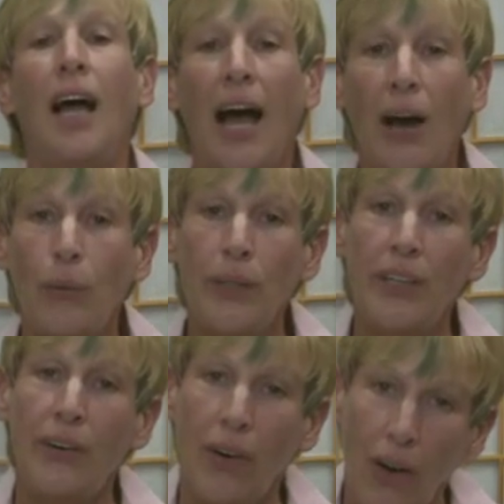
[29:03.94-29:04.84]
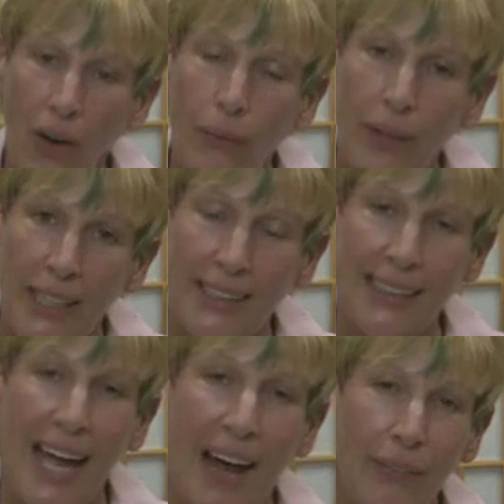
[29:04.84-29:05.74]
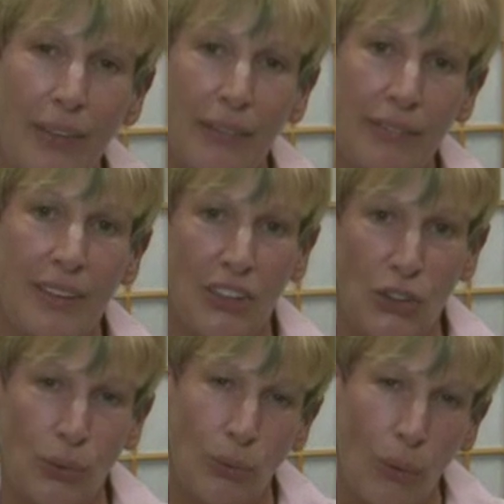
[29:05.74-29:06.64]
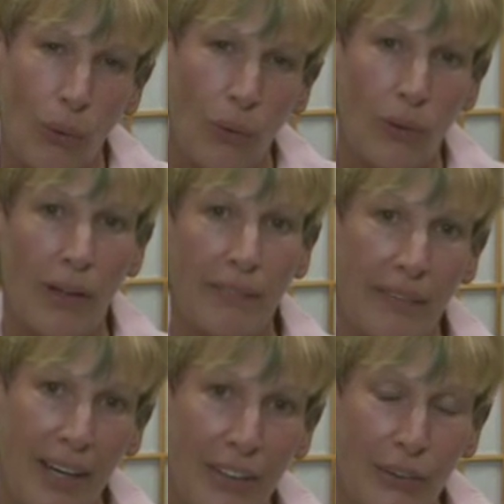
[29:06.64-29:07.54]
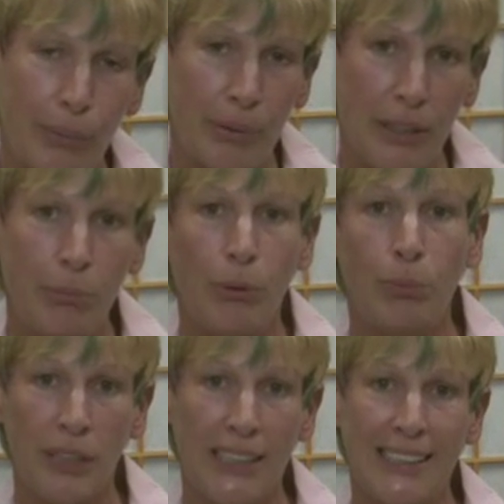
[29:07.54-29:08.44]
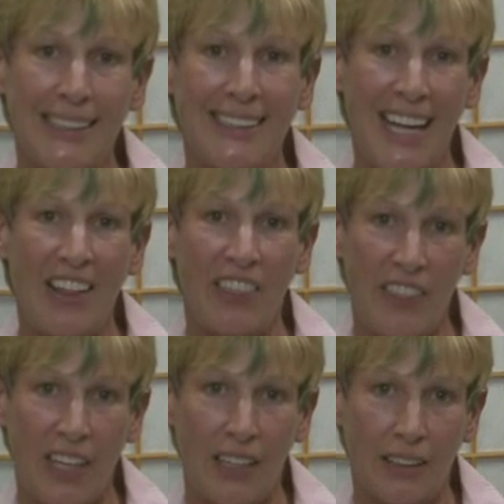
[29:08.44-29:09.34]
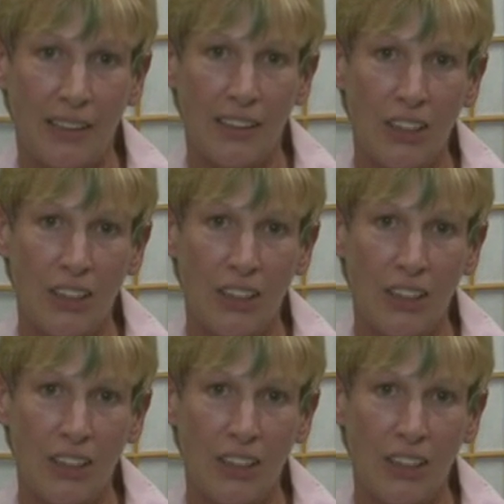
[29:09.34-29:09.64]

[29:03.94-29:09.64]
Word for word: how we are always out of control of other people, places, and things.